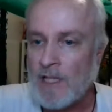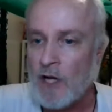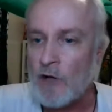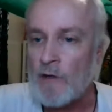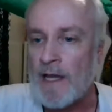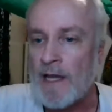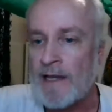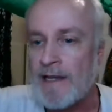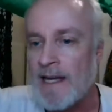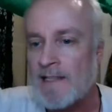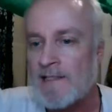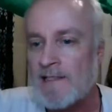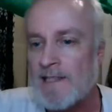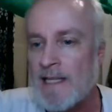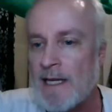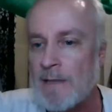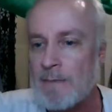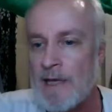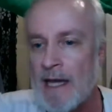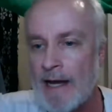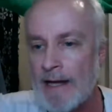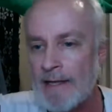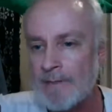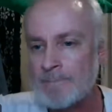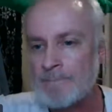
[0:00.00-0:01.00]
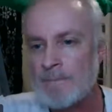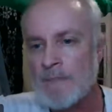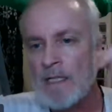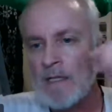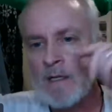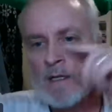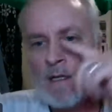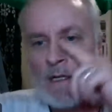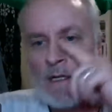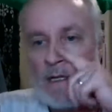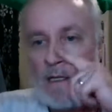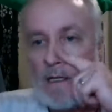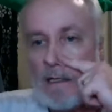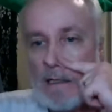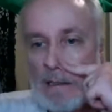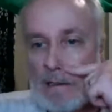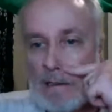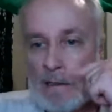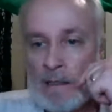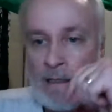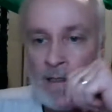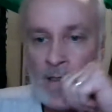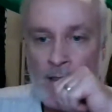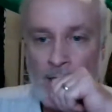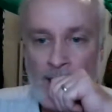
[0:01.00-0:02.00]
Okay. Next time. Got it.
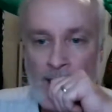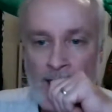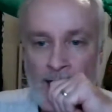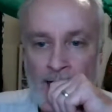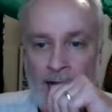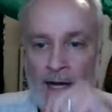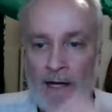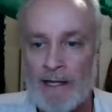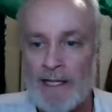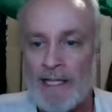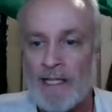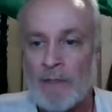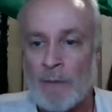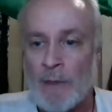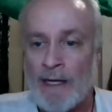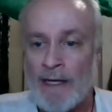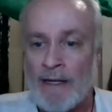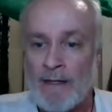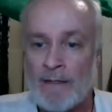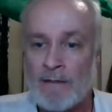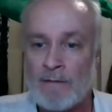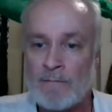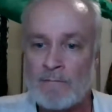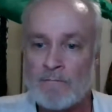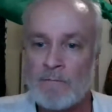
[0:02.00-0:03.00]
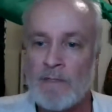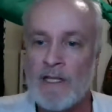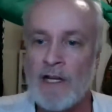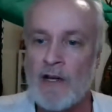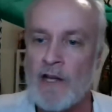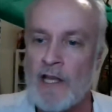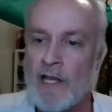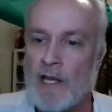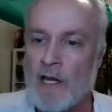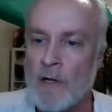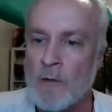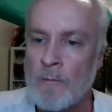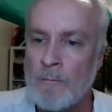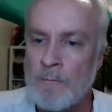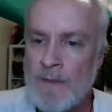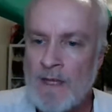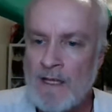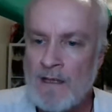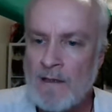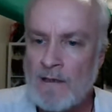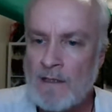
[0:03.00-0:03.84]
Anyway, there you go.